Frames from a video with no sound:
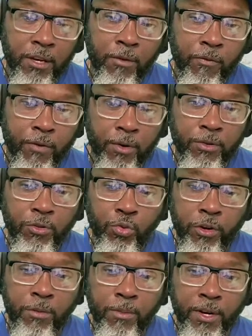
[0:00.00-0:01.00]
in the first
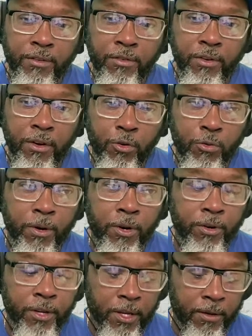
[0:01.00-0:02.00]
20 minutes of the whole
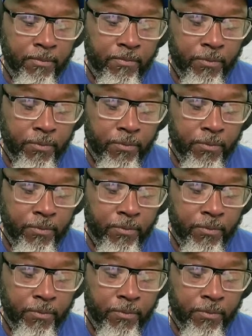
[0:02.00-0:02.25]
ball game?